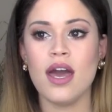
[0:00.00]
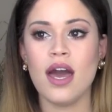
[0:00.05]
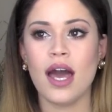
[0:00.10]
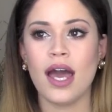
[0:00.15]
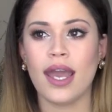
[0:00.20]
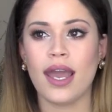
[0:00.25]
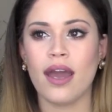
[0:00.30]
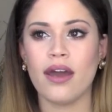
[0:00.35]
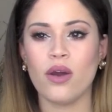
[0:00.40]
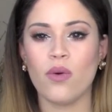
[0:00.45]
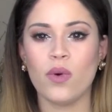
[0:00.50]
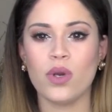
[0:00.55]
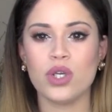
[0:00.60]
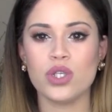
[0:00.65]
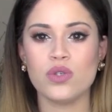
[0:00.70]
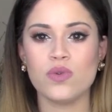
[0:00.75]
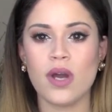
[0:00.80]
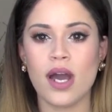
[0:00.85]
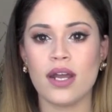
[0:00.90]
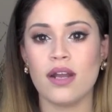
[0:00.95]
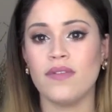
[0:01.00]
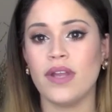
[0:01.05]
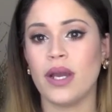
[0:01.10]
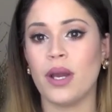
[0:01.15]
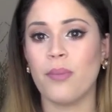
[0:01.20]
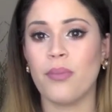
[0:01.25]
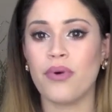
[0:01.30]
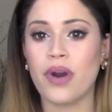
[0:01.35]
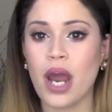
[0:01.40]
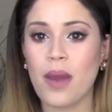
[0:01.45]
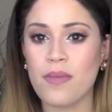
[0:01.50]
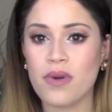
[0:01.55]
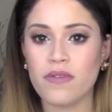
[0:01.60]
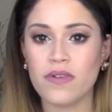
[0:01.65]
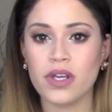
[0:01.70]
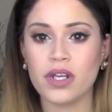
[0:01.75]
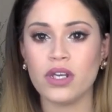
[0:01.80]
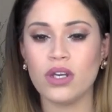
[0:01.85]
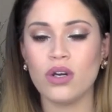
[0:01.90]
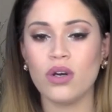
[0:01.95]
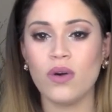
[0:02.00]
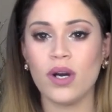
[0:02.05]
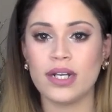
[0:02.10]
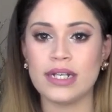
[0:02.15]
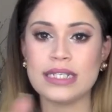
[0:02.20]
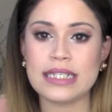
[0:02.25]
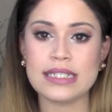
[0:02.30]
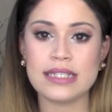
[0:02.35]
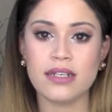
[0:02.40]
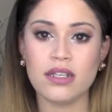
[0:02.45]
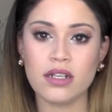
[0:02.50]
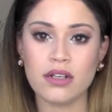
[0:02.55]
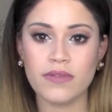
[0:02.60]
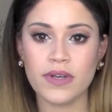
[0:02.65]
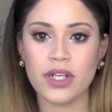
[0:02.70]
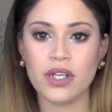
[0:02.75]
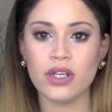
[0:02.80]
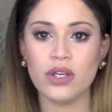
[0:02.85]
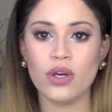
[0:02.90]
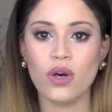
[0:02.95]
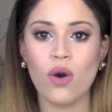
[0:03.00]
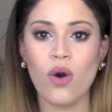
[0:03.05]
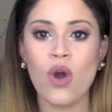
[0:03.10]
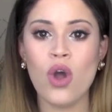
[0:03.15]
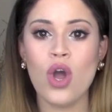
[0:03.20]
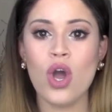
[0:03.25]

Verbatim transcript: I kind of want to do kind of like a primer video, a concealer video,